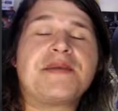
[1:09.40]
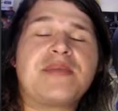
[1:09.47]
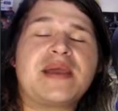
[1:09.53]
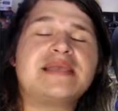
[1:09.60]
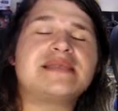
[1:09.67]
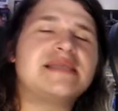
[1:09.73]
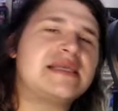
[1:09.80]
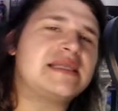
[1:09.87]

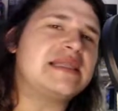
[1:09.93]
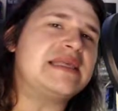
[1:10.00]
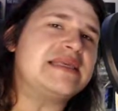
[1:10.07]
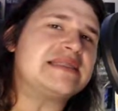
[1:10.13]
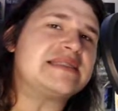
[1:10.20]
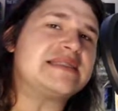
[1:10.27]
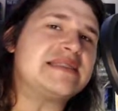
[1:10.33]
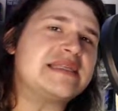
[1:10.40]

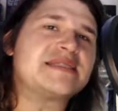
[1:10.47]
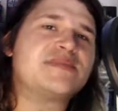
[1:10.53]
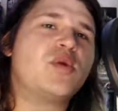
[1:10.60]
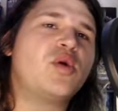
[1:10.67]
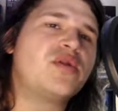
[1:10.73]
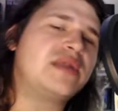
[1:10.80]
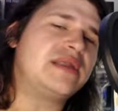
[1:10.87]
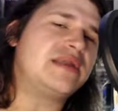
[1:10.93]
Basically 6
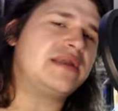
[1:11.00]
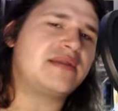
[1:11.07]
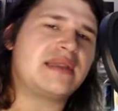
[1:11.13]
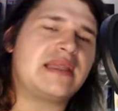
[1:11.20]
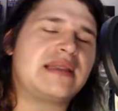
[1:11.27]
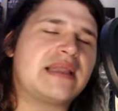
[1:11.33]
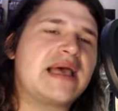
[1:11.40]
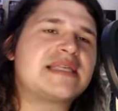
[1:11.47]
more than
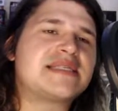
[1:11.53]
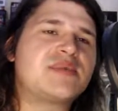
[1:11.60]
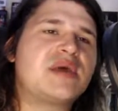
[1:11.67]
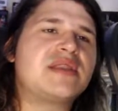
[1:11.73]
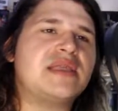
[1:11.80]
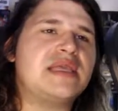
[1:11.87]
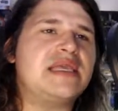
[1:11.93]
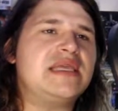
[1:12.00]
last
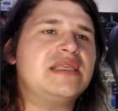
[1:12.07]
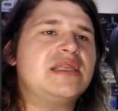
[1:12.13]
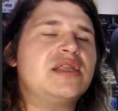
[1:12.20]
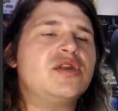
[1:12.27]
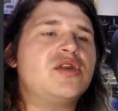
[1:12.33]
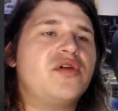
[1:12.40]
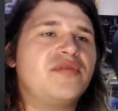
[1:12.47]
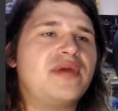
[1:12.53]
month in
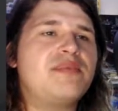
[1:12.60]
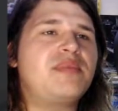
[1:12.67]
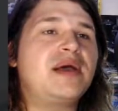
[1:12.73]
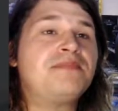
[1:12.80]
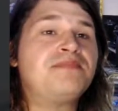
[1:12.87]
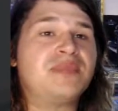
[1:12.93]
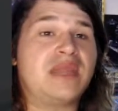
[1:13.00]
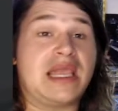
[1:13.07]

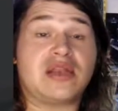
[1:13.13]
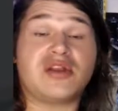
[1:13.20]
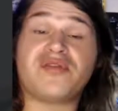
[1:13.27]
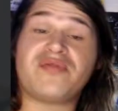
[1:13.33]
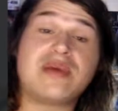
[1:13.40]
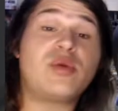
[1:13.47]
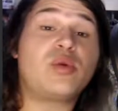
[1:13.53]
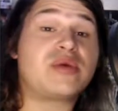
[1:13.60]
November, and
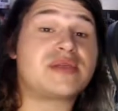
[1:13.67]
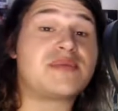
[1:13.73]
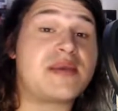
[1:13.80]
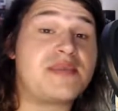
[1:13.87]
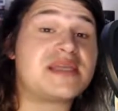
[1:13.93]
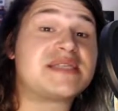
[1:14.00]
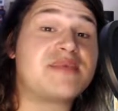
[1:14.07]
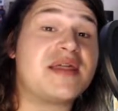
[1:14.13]
November was my
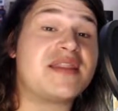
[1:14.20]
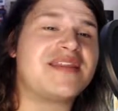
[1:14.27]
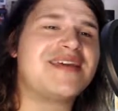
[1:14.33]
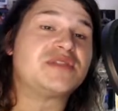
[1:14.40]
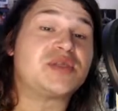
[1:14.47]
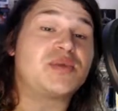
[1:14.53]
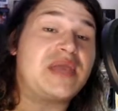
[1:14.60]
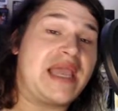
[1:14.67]
best month.
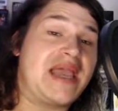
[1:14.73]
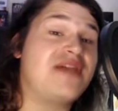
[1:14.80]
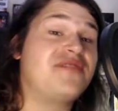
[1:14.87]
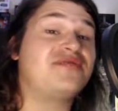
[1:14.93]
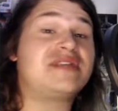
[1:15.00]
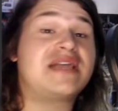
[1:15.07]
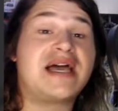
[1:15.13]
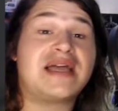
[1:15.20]
So we
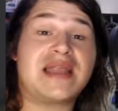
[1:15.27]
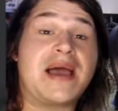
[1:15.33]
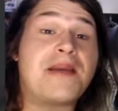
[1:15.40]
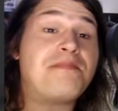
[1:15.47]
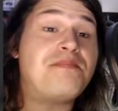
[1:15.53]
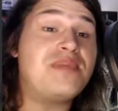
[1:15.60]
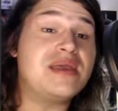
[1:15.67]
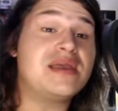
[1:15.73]
have done a
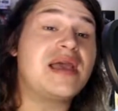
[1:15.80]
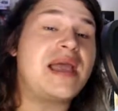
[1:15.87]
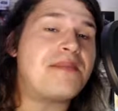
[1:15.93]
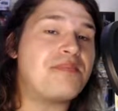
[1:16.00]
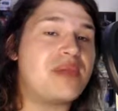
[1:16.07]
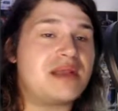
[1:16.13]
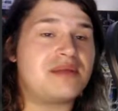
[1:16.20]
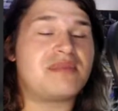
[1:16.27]
bigger
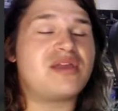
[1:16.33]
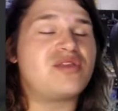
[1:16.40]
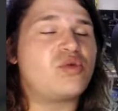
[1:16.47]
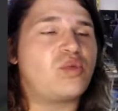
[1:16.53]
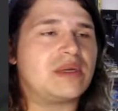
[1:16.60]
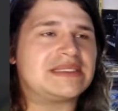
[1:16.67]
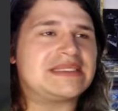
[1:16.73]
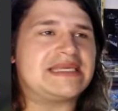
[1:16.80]
and better
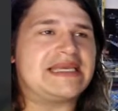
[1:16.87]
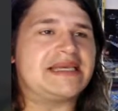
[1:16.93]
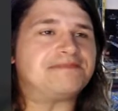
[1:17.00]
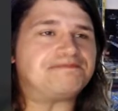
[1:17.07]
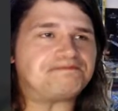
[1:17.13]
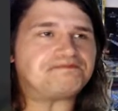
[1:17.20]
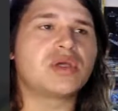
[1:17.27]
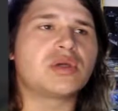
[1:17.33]
month once
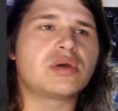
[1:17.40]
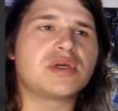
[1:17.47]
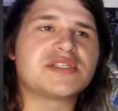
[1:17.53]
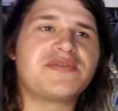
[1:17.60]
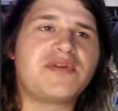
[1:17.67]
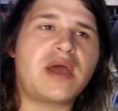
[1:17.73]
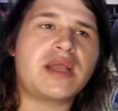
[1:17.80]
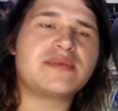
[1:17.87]
again. Total
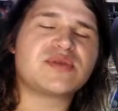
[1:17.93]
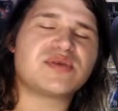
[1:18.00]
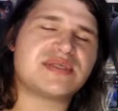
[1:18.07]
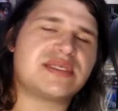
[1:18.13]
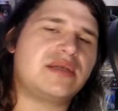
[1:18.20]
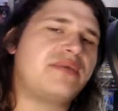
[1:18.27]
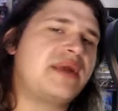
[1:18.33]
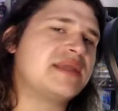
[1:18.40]
cost of items was
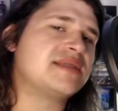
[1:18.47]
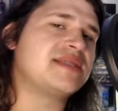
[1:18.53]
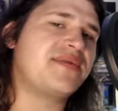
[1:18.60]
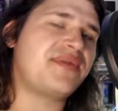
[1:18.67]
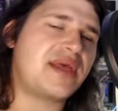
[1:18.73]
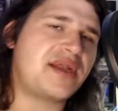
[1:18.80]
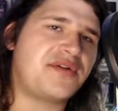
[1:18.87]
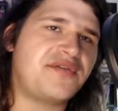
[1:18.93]
sitting around
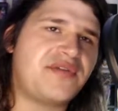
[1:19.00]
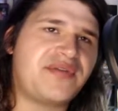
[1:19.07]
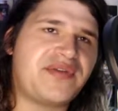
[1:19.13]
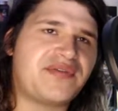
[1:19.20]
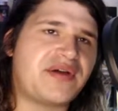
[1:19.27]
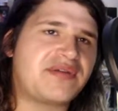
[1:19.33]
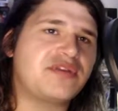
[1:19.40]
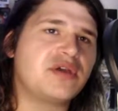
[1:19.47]

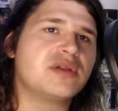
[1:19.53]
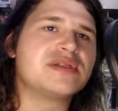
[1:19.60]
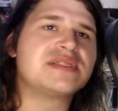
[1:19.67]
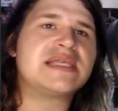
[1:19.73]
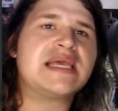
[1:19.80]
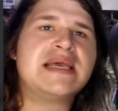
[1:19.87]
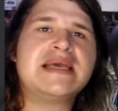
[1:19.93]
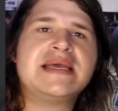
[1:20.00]
$755.